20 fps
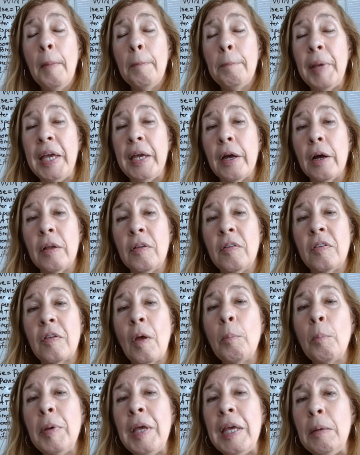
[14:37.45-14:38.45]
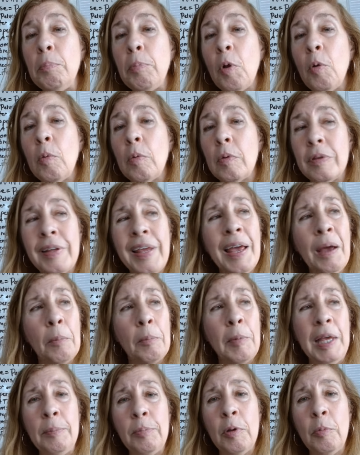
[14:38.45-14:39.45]
Because some people, yeah,
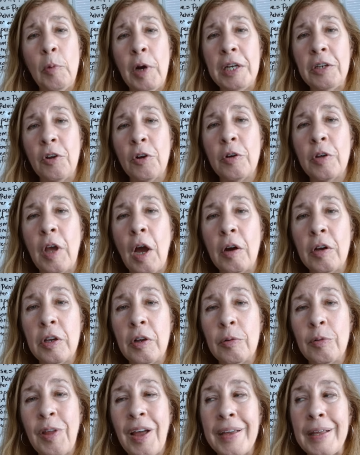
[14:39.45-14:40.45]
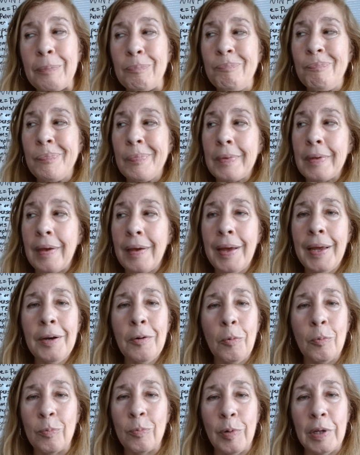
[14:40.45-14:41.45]
maybe when you're young, you're like, I
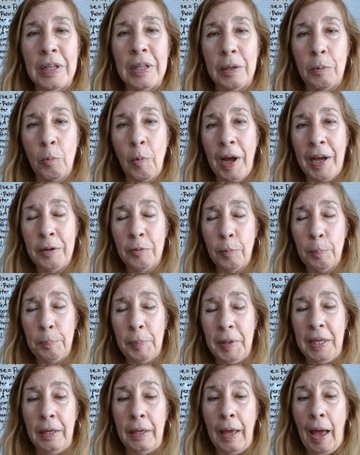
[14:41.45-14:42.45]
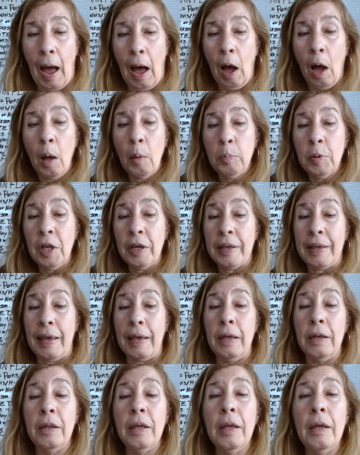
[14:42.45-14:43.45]
don't really want to be
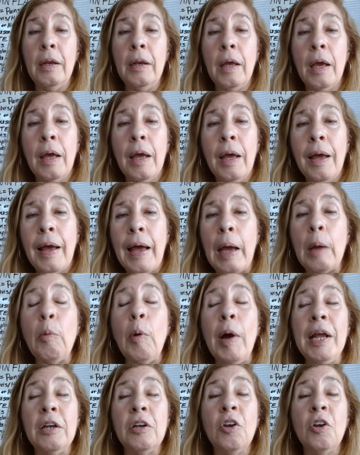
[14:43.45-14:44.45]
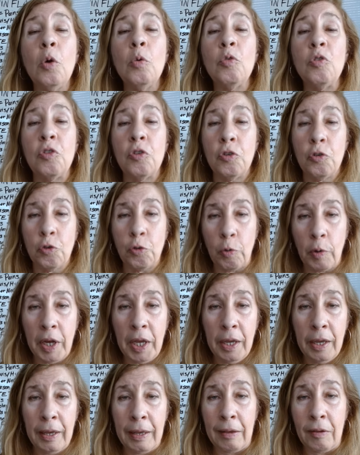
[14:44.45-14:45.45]
obligated. I want no
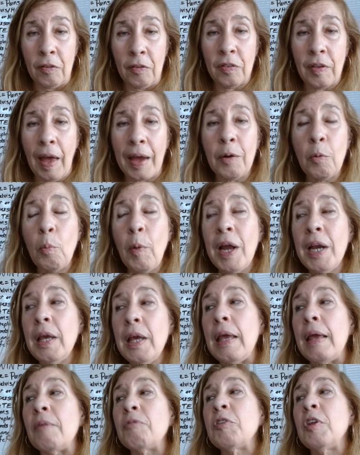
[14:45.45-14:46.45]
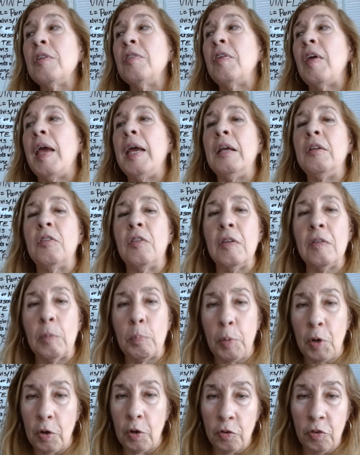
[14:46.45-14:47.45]
strings. I don't want to have to take this
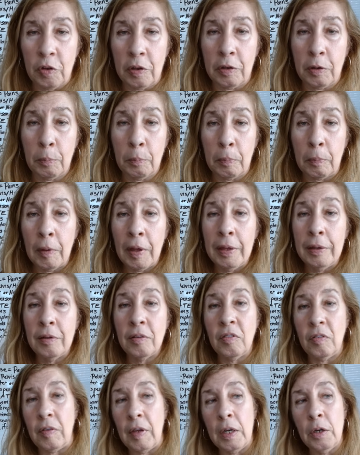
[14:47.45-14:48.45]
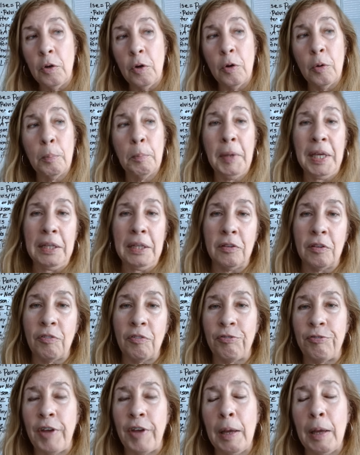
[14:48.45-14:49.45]
person and dinner, meet the
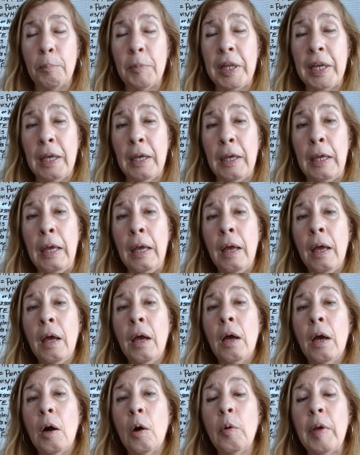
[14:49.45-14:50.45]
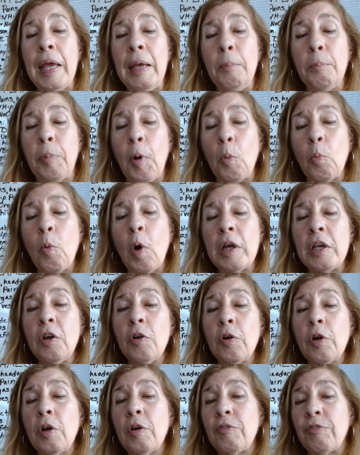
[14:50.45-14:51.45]
family. Okay, but what
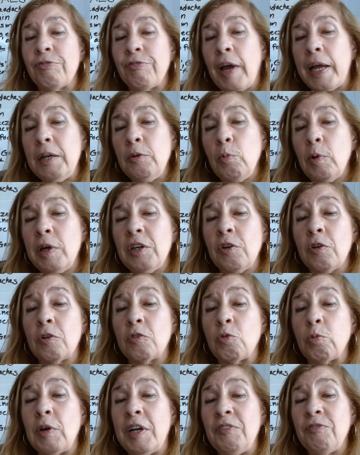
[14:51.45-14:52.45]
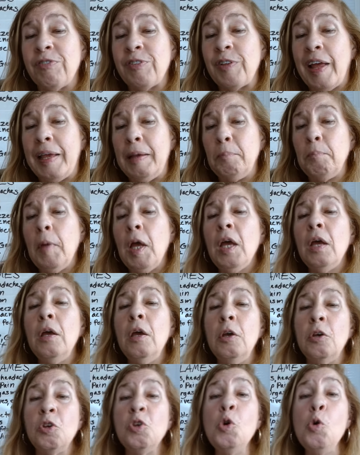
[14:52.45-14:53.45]
you're going to find when you're twin flame,
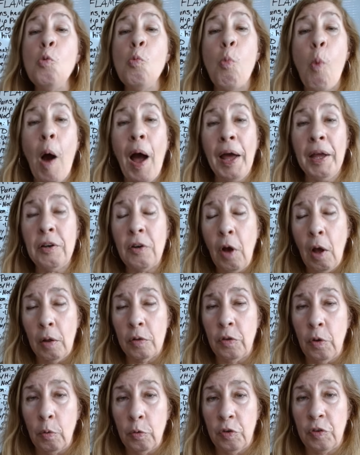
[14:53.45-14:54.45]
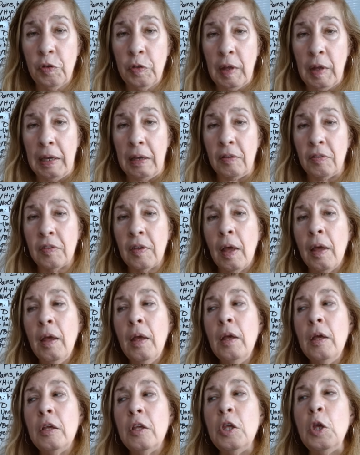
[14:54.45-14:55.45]
you want all those things.
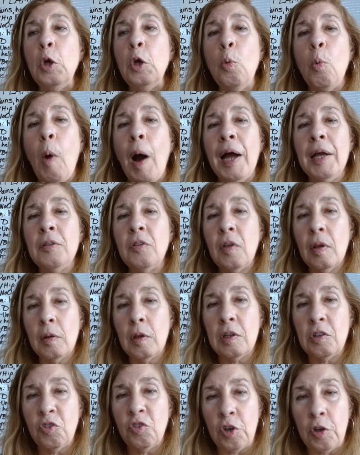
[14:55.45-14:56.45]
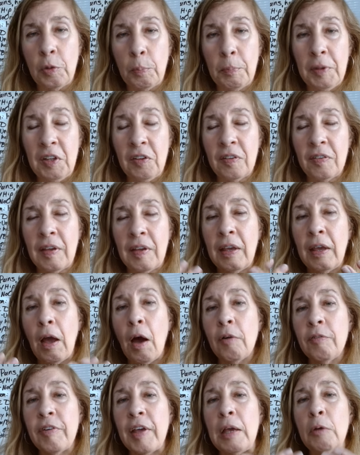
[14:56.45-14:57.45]
You want the legitimacy
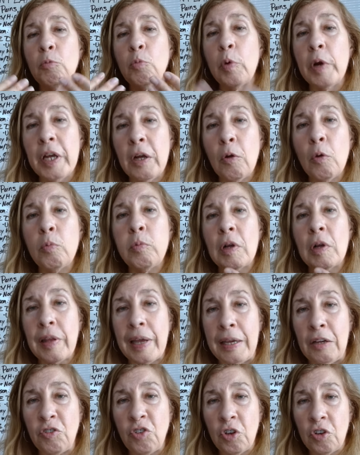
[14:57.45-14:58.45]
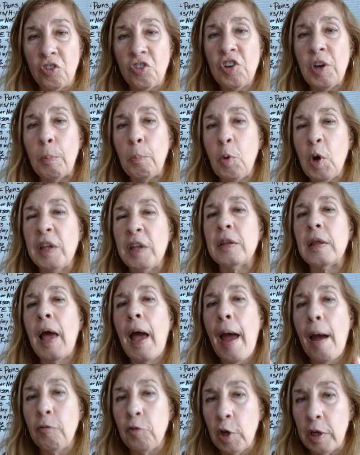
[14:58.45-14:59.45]
of a real relationship with
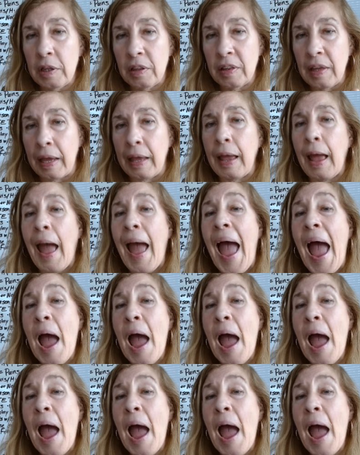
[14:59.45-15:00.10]
everything.